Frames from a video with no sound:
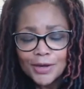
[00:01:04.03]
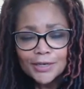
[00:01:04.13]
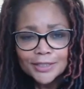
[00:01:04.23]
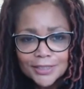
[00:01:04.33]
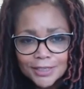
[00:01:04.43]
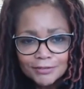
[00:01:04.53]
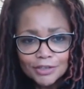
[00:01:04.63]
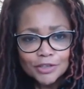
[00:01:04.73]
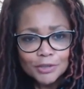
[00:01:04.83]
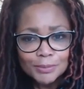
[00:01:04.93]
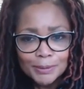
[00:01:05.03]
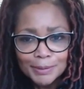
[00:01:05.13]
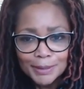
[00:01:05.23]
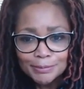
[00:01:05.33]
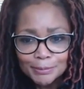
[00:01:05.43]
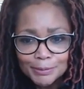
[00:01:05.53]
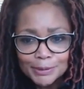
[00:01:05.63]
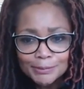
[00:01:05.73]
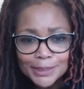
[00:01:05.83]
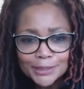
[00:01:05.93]
I can see I've got a couple of people
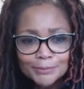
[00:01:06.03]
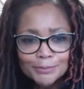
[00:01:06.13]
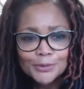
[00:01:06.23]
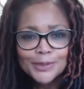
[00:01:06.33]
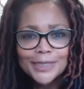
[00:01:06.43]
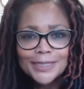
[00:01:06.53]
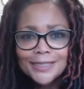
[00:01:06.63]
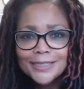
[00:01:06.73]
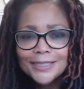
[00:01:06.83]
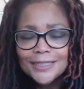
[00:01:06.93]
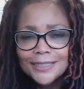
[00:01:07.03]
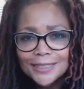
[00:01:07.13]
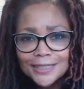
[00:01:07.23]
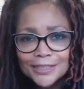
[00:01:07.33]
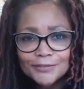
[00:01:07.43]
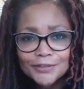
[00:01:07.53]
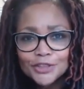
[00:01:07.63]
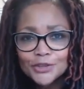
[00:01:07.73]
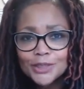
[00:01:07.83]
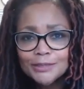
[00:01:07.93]
with me. Good morning. Thank you for
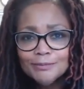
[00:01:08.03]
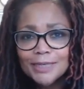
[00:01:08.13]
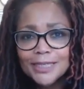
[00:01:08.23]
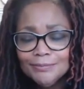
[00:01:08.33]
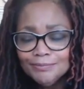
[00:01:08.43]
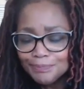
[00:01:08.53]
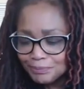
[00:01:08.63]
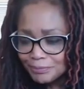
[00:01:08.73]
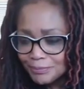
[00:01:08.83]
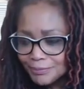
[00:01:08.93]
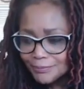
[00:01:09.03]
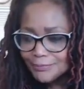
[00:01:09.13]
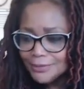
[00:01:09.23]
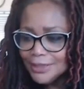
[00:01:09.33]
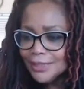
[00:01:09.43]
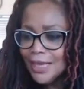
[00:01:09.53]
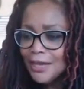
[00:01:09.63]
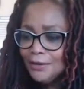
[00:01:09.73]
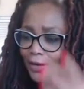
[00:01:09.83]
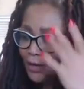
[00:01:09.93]
joining me.
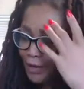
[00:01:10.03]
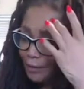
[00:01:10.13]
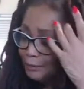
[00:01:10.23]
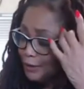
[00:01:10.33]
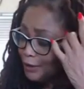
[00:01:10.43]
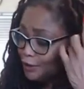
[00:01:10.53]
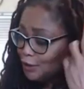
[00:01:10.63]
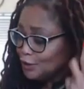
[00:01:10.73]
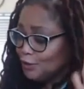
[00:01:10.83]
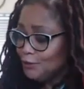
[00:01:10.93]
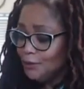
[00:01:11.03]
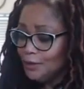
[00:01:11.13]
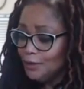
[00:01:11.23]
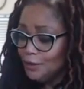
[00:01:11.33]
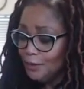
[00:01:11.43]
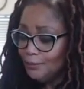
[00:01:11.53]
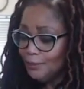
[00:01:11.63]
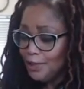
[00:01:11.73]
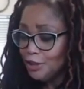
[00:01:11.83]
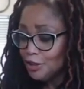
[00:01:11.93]
So I'm going to
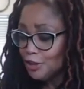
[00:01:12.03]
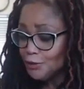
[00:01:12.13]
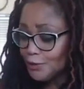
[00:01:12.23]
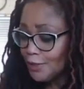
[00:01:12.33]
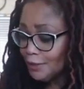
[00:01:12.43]
make a juice.